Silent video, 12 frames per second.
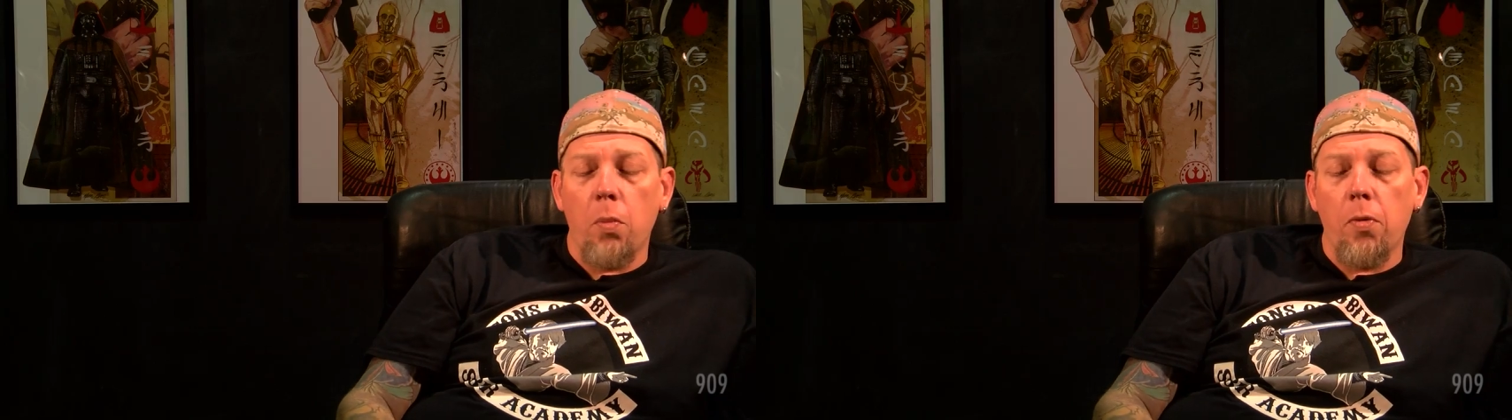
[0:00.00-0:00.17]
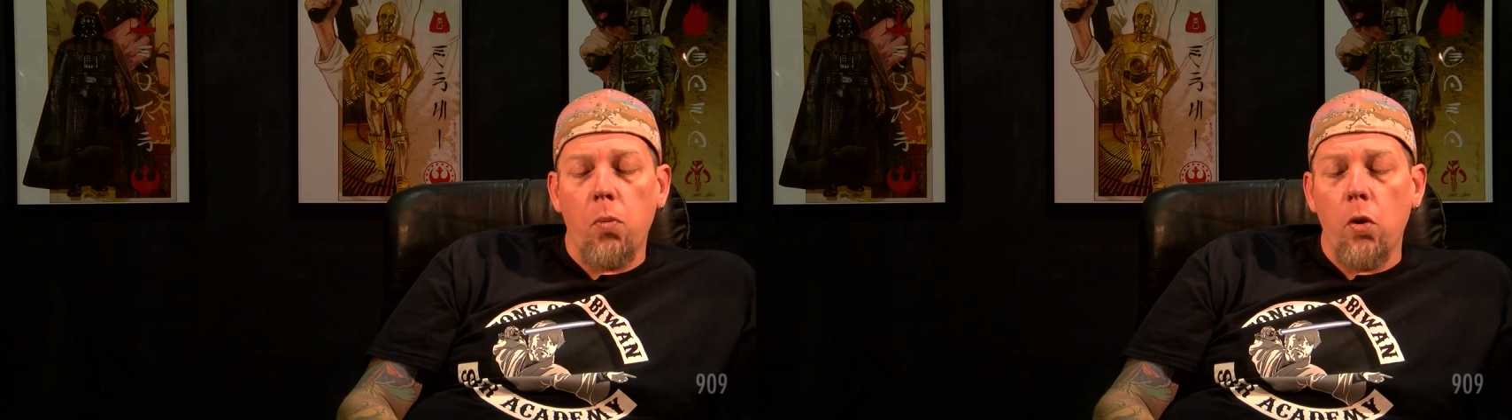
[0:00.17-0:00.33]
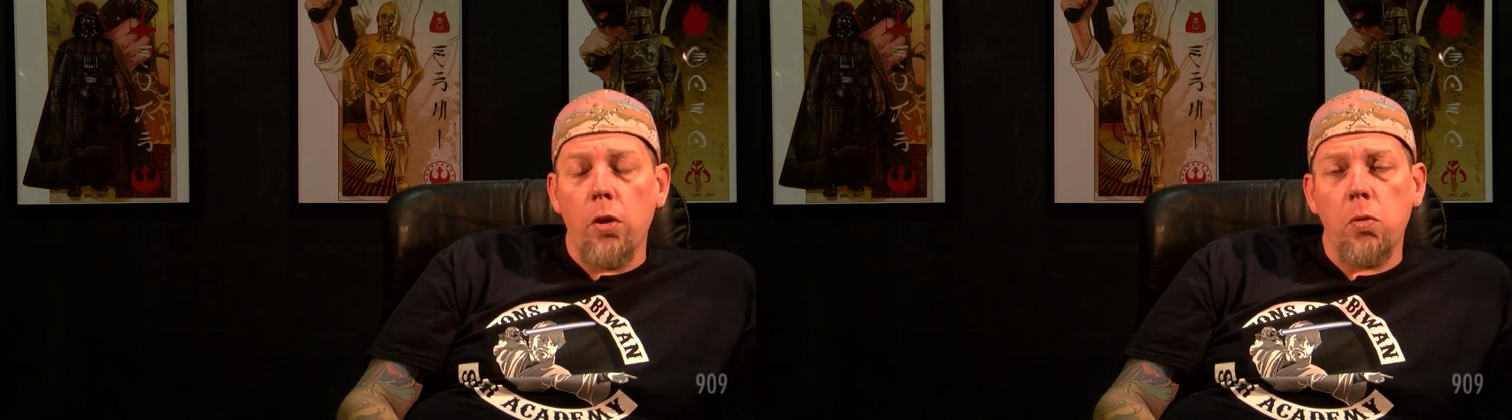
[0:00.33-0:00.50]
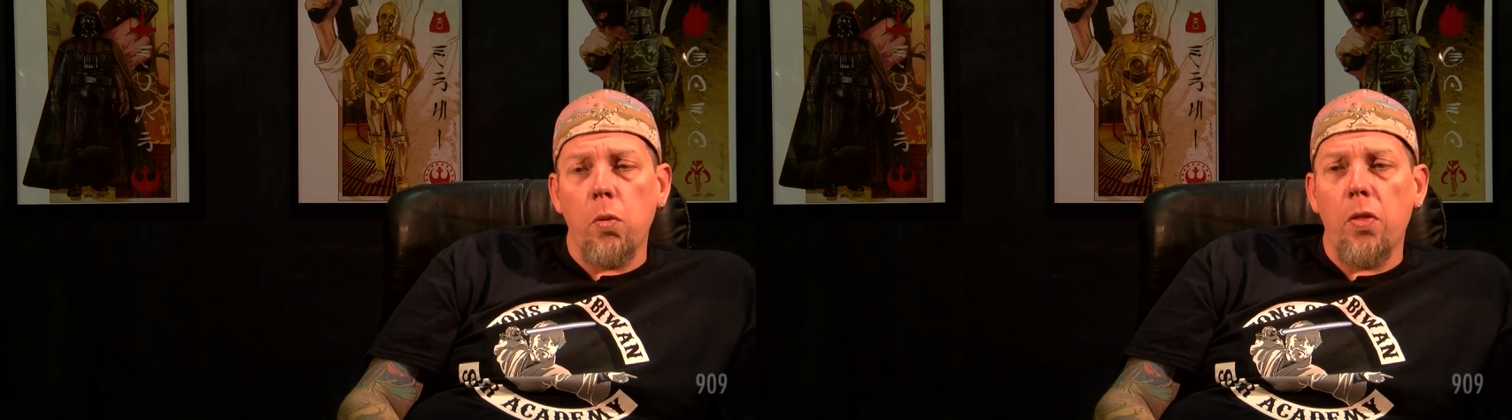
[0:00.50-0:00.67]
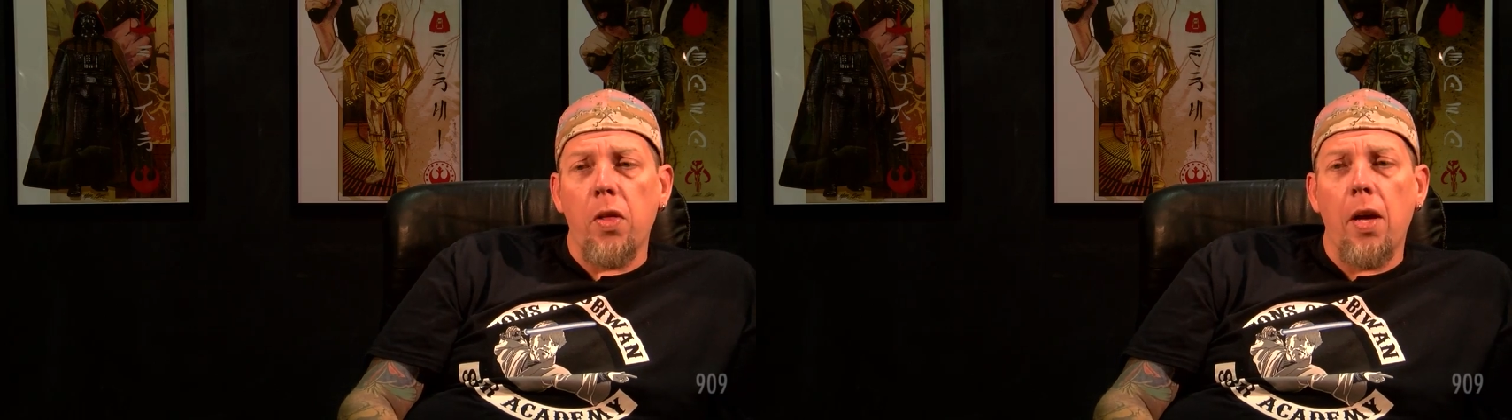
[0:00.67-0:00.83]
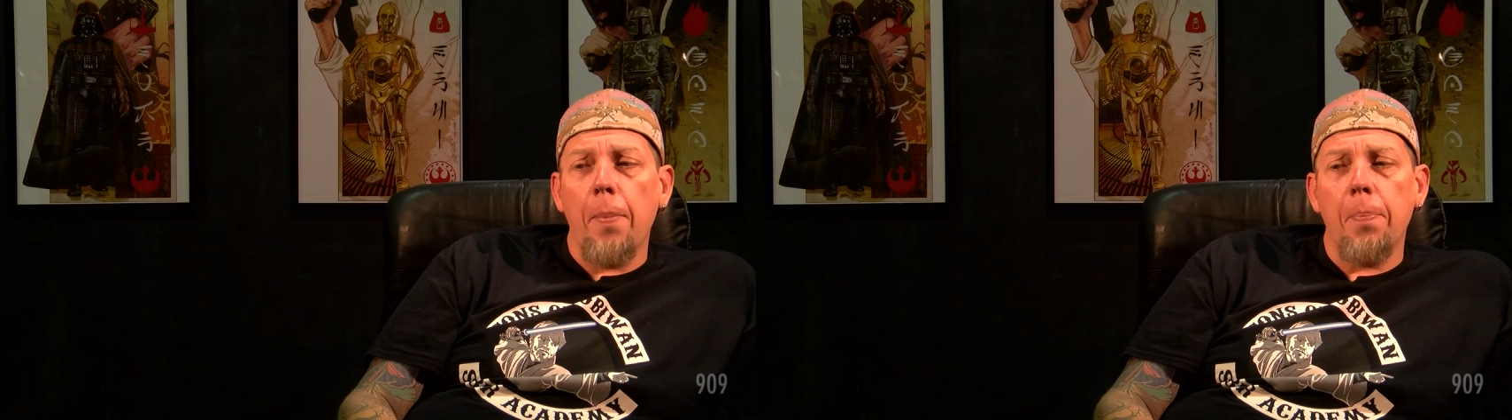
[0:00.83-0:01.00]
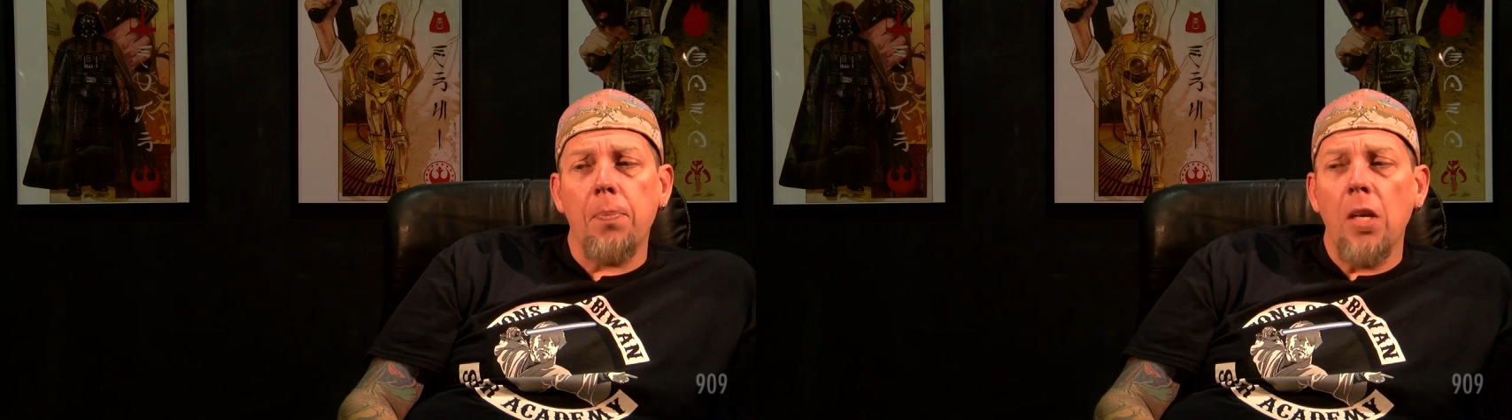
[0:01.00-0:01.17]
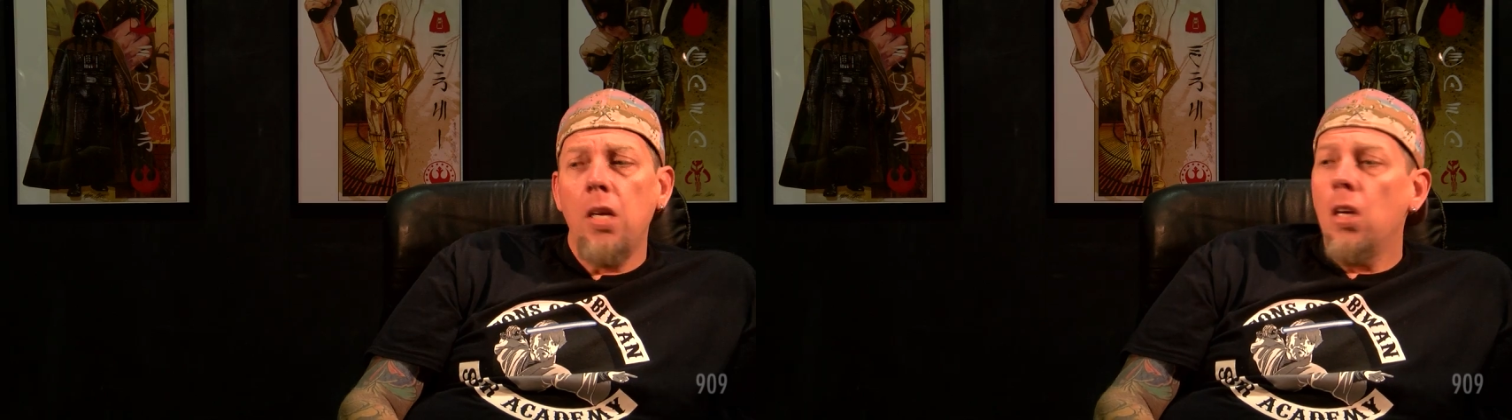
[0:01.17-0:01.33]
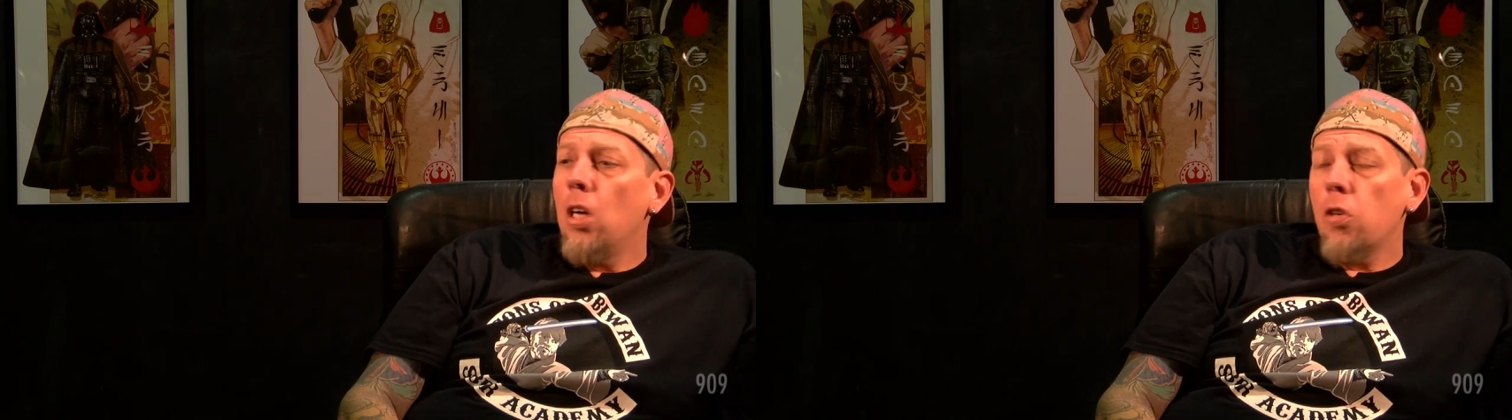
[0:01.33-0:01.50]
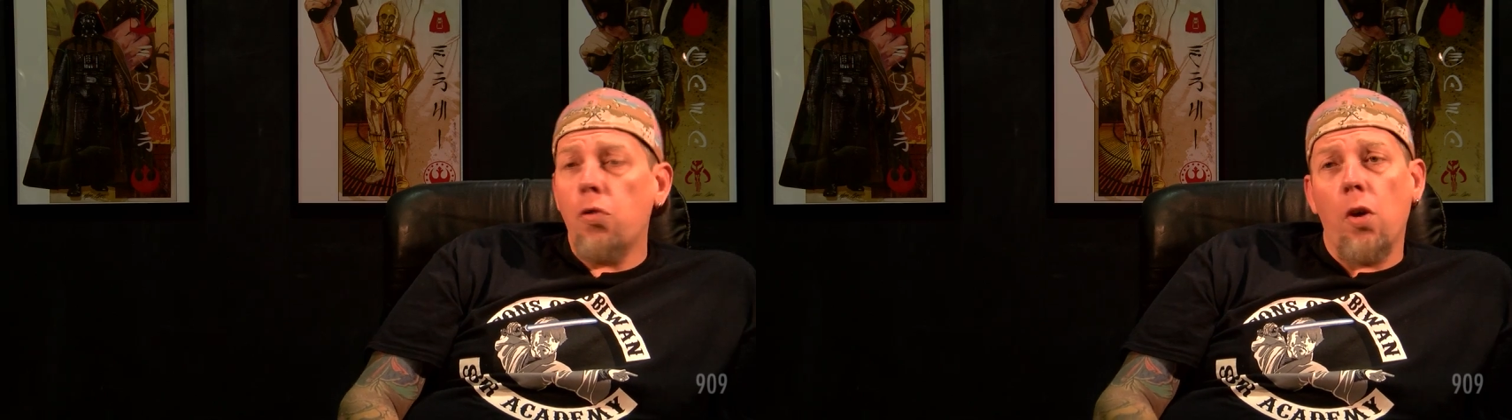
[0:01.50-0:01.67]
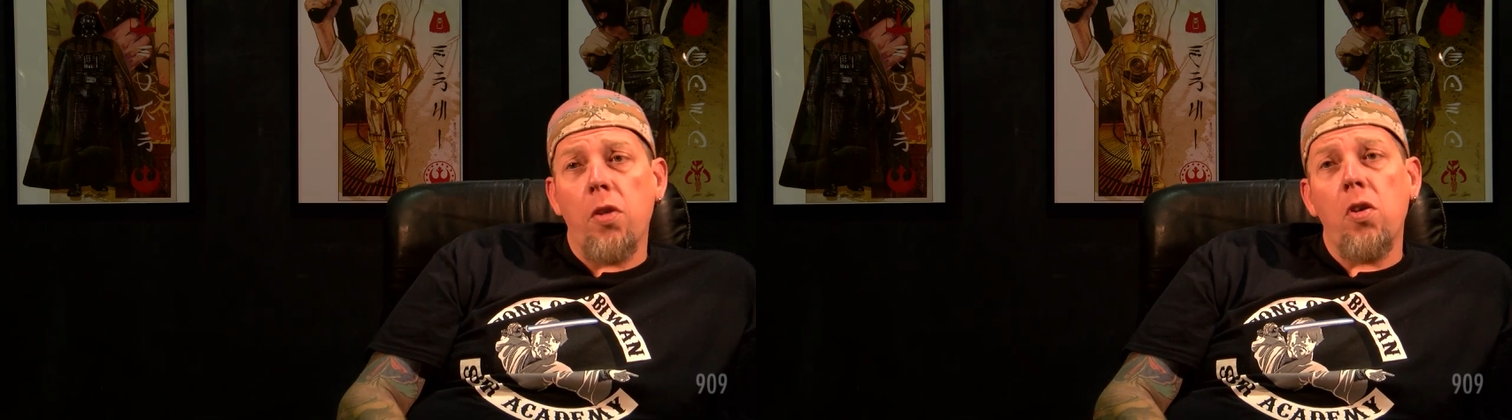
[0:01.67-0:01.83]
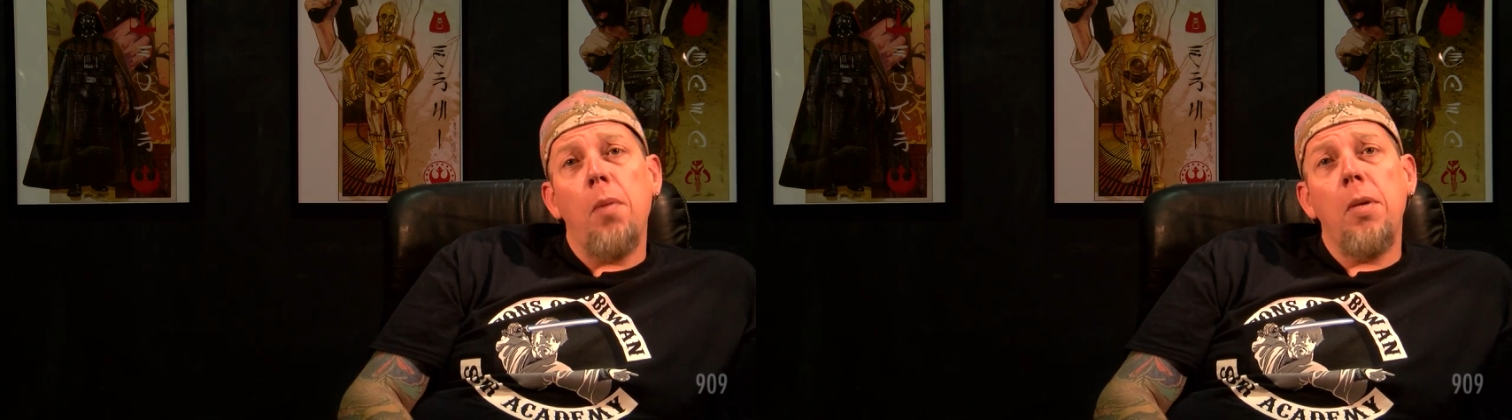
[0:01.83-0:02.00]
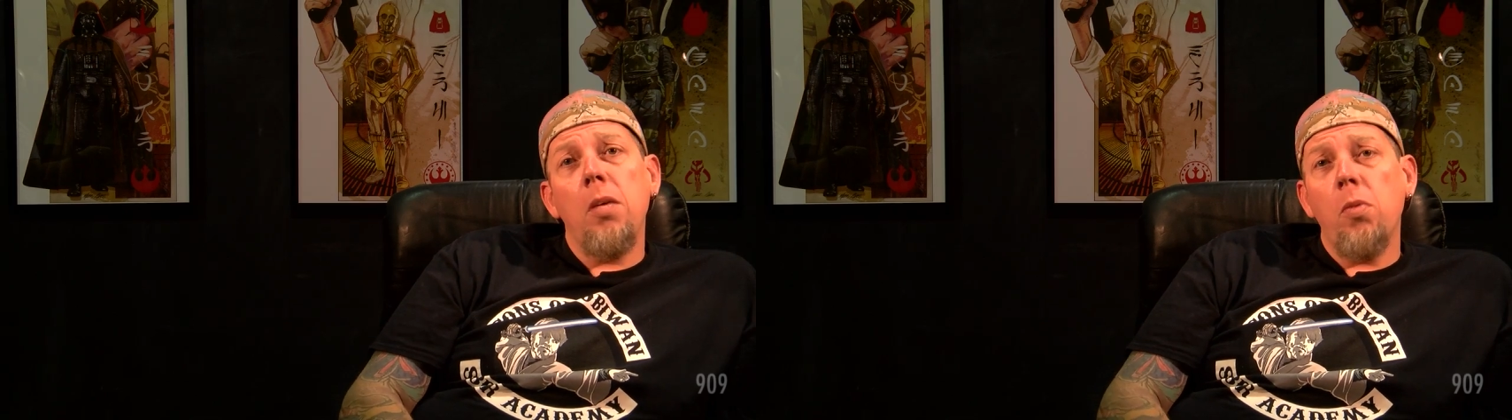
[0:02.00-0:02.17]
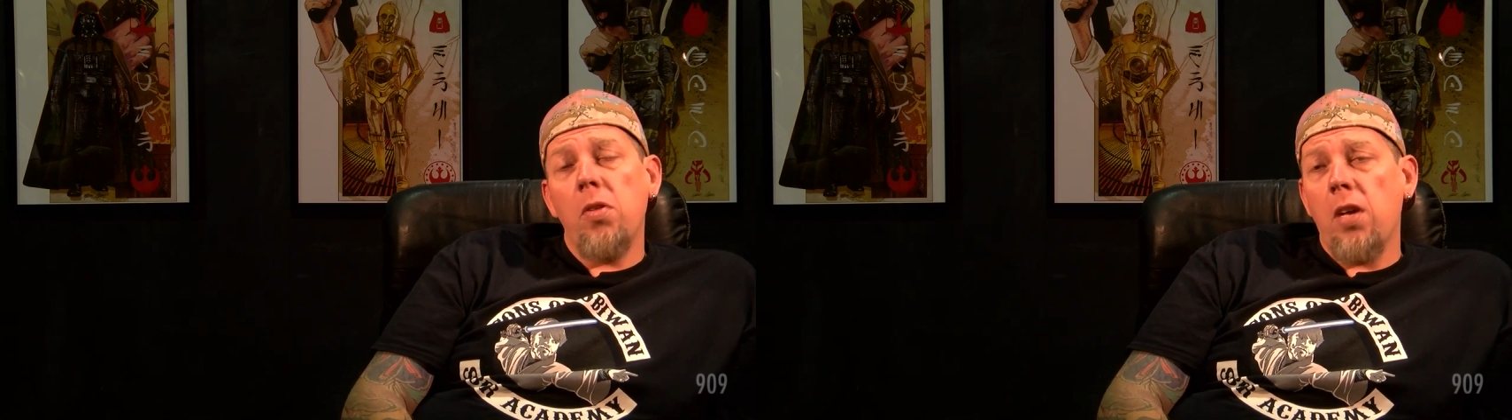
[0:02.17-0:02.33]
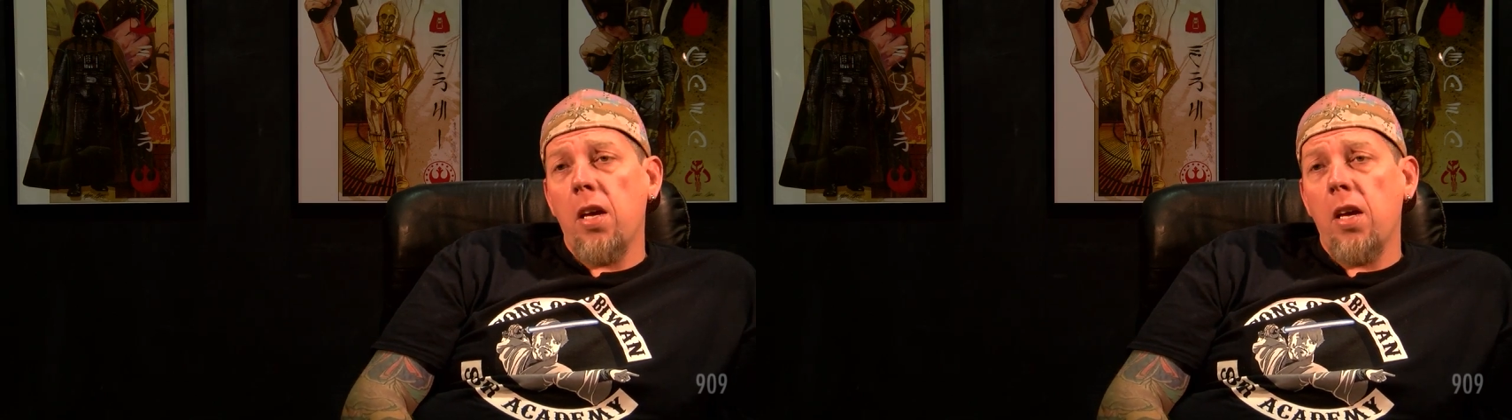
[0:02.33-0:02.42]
and we've worked with um, trisomy, with